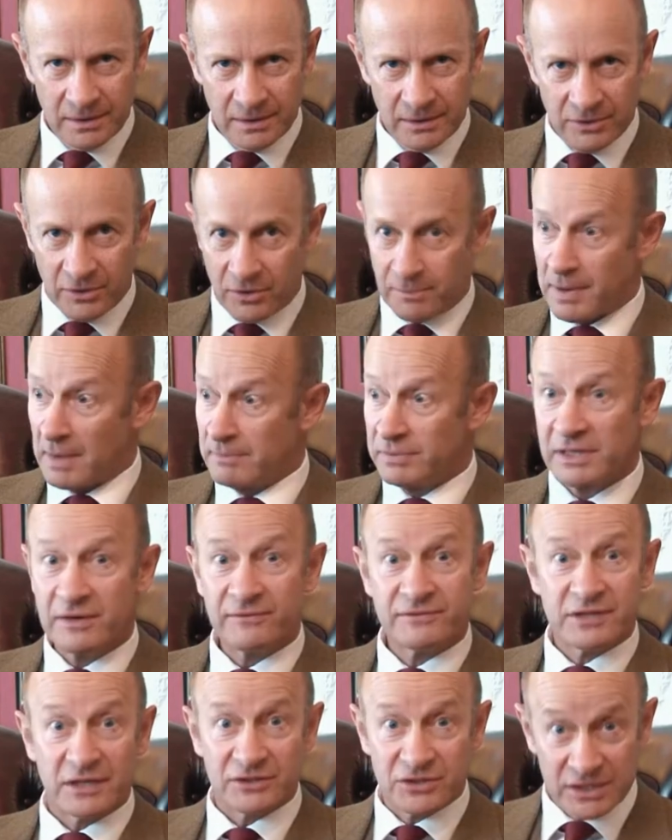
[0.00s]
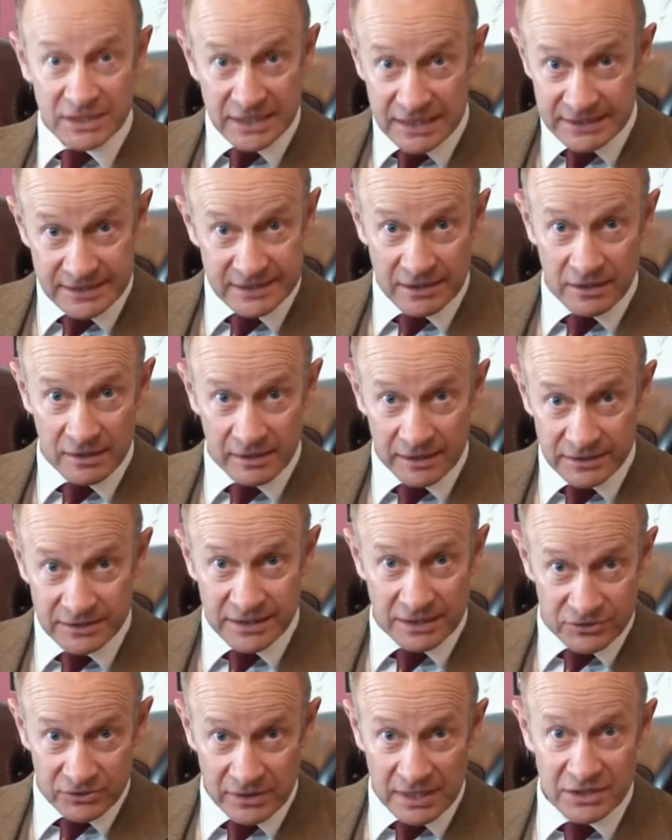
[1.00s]
The Republic of Tajikistan in
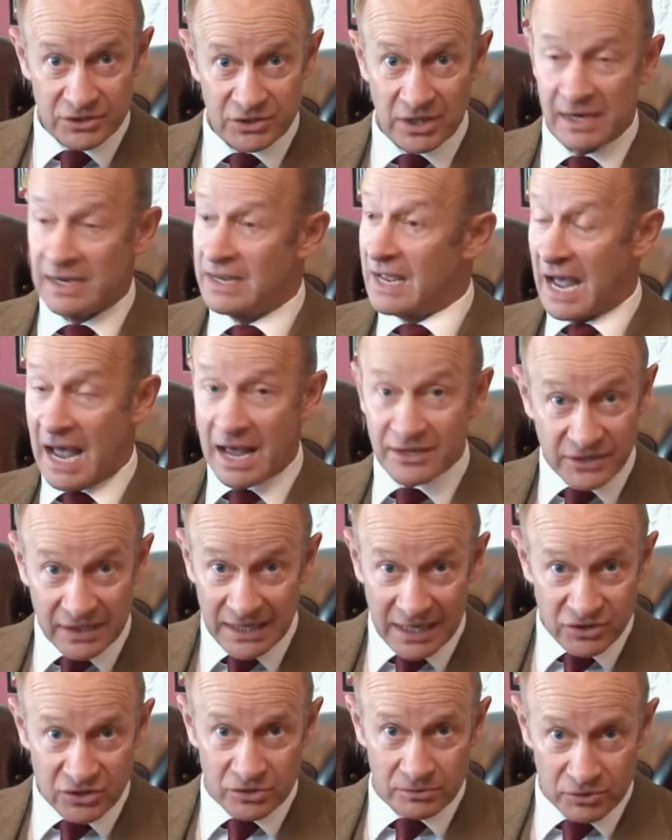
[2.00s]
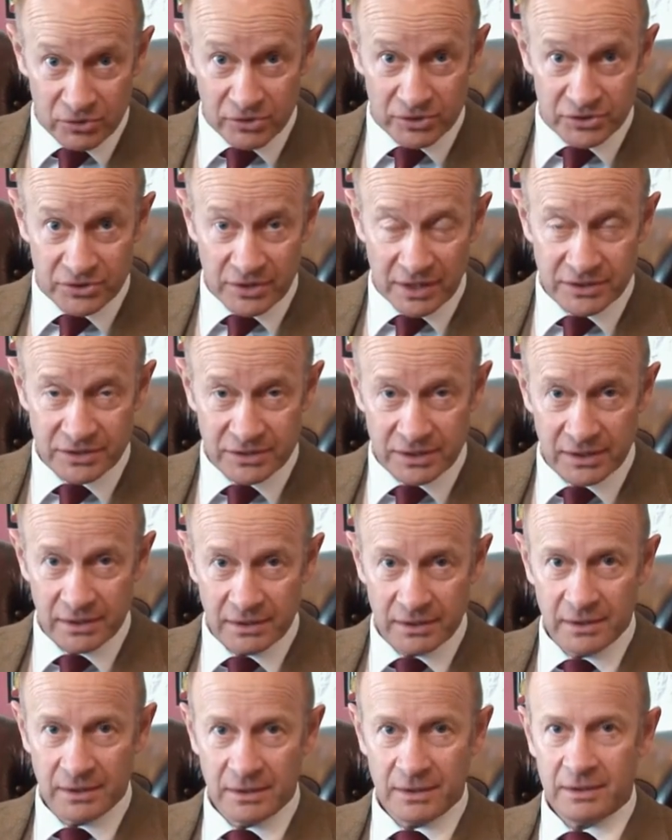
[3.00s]
Central Asia has a national border strategy.
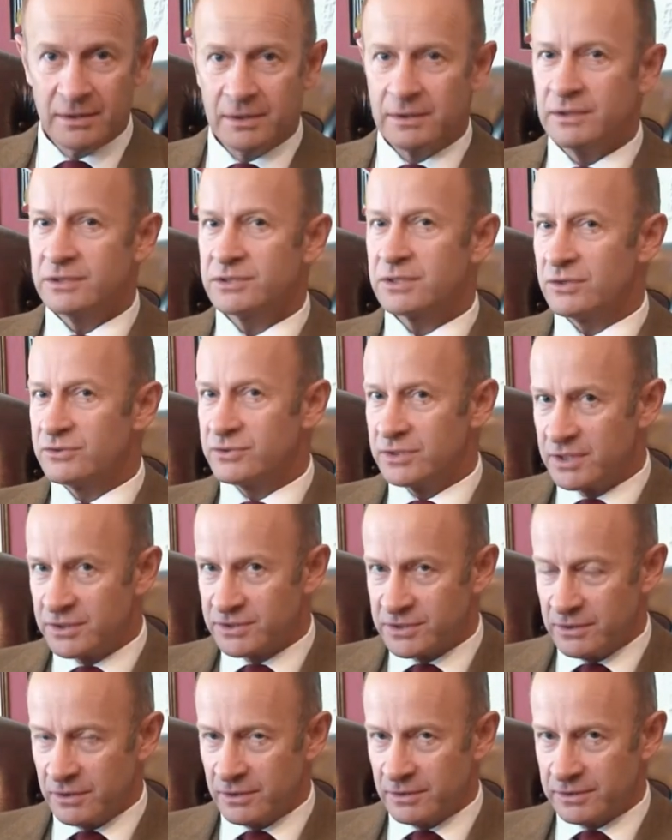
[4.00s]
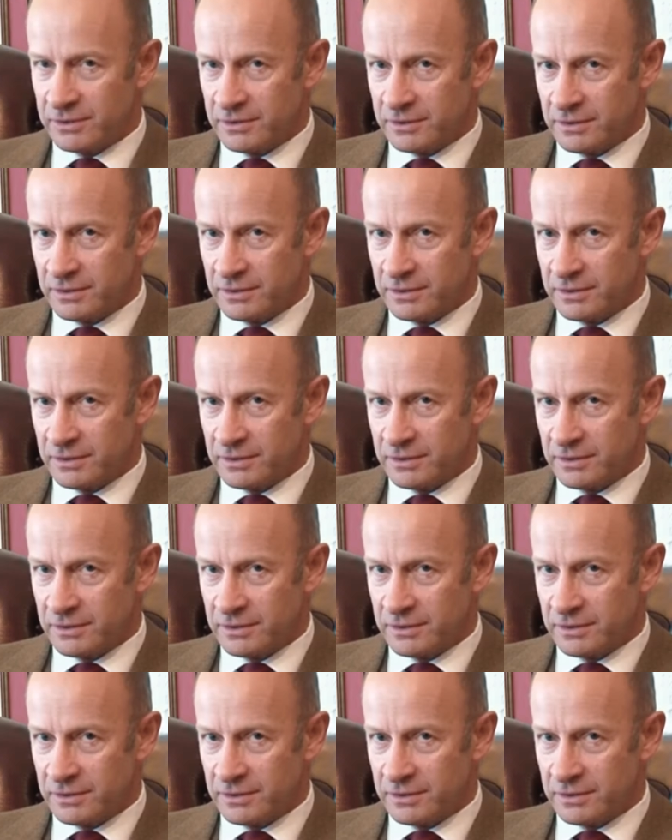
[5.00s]
This country does not.